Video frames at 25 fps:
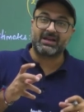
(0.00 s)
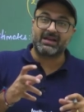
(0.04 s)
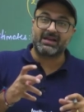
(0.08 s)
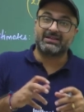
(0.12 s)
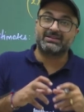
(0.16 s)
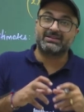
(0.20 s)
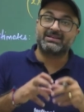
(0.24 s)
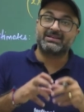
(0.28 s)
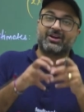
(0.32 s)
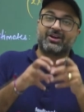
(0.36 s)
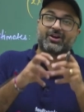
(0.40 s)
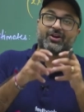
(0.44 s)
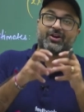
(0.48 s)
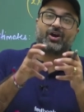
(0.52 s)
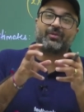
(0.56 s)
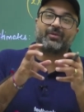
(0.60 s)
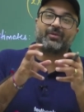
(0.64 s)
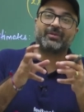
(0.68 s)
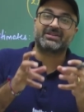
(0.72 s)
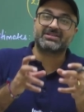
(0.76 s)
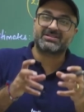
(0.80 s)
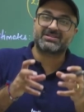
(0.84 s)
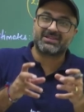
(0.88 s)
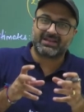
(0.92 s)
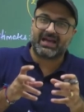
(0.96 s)
economic
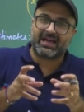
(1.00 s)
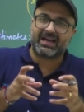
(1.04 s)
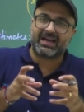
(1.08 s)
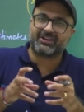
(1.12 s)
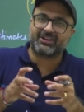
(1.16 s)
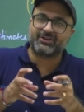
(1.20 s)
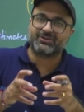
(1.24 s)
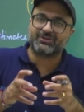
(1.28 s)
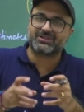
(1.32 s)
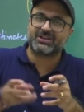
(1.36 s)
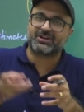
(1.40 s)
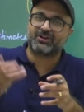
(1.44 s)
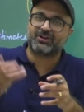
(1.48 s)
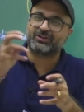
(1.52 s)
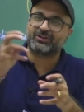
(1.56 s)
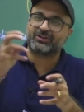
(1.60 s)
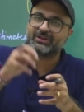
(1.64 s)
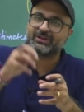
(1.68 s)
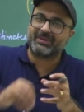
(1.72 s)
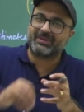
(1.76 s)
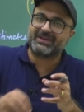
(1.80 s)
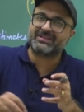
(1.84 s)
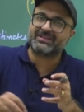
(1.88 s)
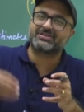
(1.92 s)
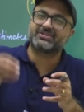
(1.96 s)
scenarios, and on the basis
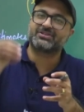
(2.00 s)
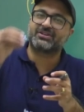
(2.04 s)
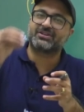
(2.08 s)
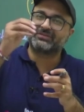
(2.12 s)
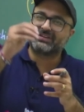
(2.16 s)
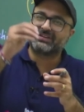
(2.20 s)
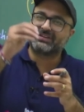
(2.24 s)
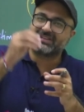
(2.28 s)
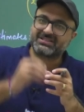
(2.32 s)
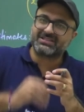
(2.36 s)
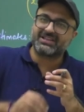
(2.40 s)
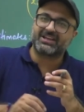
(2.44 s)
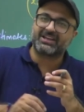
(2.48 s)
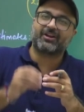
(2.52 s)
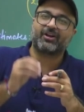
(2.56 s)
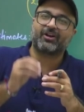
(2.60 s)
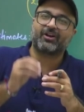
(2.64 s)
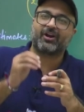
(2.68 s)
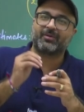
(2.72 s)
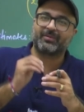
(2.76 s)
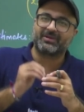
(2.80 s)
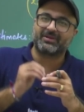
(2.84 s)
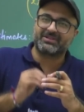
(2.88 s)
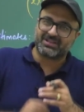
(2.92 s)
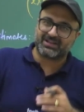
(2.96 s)
of this economic
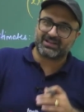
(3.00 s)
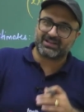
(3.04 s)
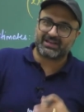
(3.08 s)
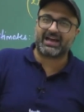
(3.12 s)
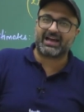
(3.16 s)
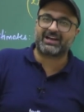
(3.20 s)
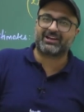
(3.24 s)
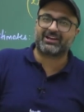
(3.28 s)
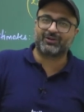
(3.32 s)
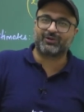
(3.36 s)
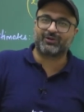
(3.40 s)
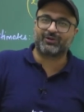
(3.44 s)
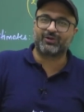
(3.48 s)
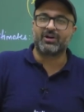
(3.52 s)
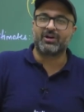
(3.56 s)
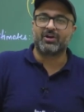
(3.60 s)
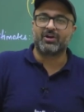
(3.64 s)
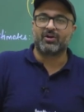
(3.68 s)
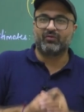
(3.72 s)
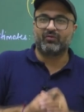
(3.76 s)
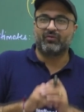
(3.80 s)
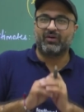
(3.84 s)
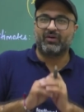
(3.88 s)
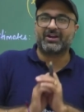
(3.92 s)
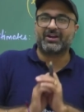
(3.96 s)
scenario, one
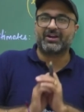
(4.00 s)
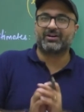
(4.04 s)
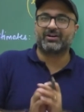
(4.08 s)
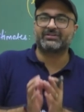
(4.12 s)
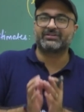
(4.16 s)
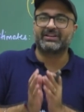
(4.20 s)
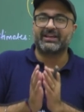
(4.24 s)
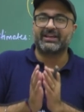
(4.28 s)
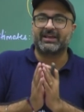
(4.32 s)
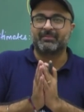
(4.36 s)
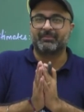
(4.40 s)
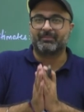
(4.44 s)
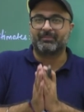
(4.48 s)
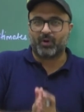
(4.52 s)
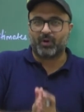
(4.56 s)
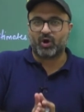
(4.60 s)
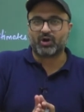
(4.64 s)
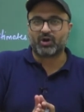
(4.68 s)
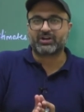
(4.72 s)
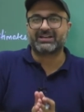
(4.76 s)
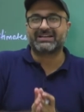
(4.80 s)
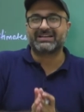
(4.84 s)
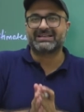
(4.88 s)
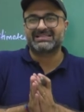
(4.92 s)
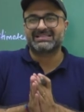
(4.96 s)
of the important
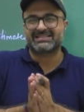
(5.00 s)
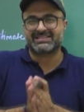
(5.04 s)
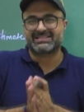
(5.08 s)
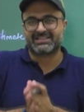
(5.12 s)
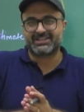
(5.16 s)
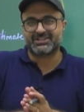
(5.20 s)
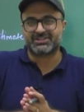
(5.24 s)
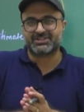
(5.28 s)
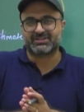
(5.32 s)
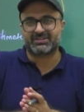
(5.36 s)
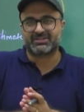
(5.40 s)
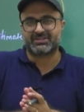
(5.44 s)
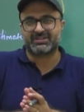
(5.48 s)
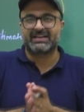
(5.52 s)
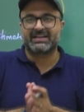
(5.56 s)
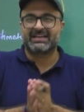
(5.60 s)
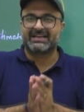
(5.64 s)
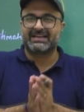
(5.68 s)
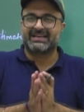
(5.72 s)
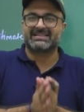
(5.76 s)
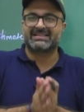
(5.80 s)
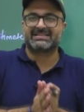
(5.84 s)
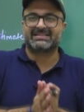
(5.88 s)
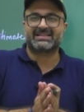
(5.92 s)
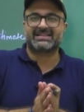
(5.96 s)
decision is
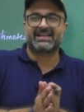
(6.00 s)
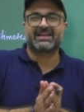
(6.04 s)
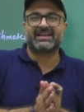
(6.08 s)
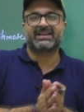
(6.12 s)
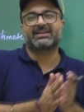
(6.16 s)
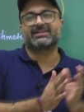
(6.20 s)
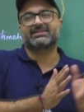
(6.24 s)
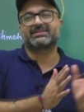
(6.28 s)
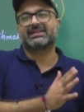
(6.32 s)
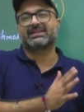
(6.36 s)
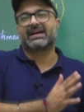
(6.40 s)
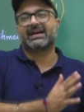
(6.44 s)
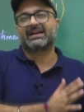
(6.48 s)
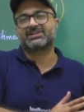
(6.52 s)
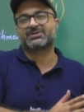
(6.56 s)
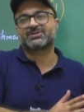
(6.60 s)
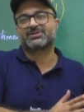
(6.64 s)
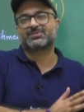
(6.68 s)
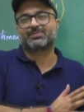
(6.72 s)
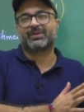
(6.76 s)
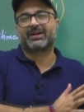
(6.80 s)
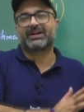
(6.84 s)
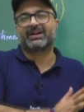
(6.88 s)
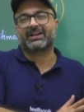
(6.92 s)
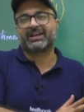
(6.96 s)
taken, that is
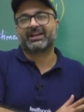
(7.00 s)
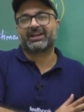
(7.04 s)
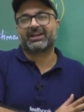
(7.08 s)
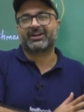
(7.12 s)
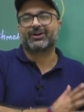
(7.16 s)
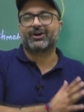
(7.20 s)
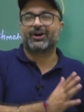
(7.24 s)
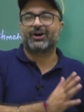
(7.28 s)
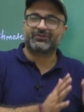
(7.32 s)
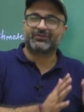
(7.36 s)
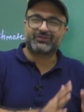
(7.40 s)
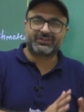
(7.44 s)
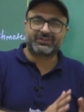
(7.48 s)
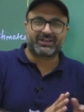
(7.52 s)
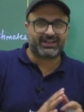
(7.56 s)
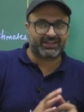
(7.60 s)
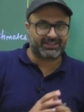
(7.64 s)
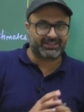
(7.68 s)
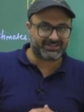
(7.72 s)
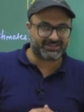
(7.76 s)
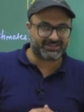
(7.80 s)
printing of currency.